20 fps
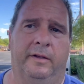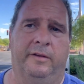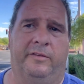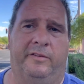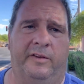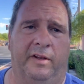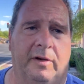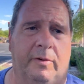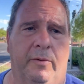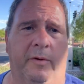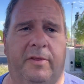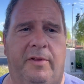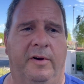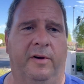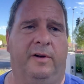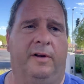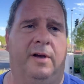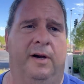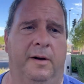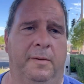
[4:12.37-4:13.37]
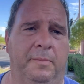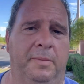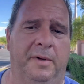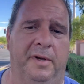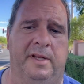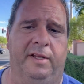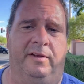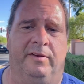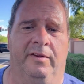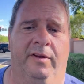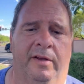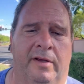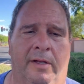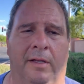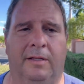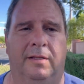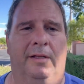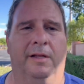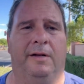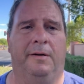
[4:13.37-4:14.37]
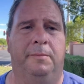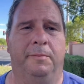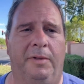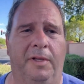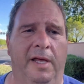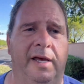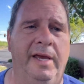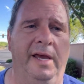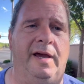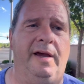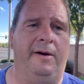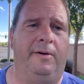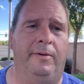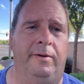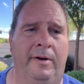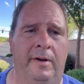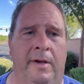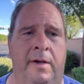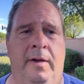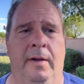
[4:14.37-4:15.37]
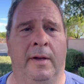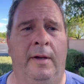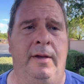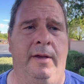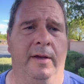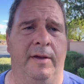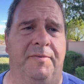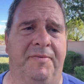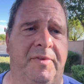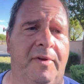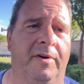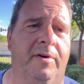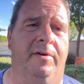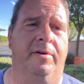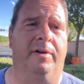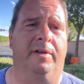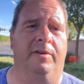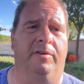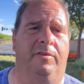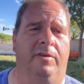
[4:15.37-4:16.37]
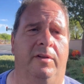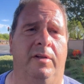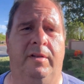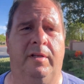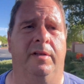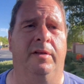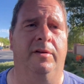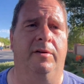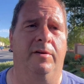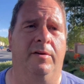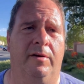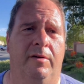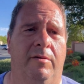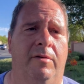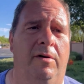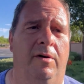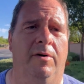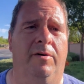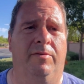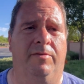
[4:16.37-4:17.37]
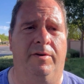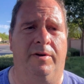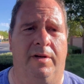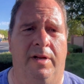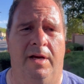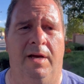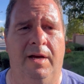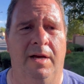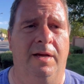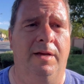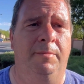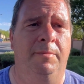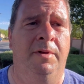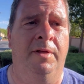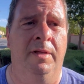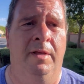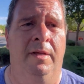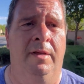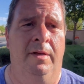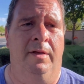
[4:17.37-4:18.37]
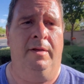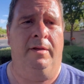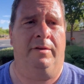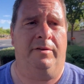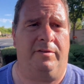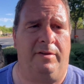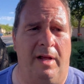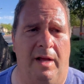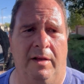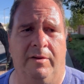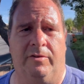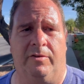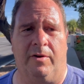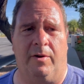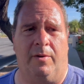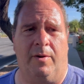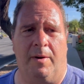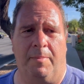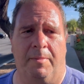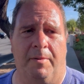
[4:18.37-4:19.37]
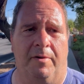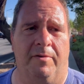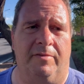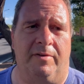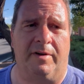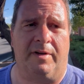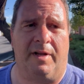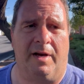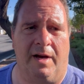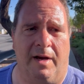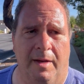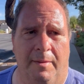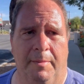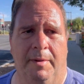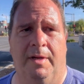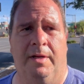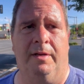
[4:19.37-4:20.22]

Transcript: Stick with good companies. Let them play out. If their earnings continue to grow over time, stocks go up over time.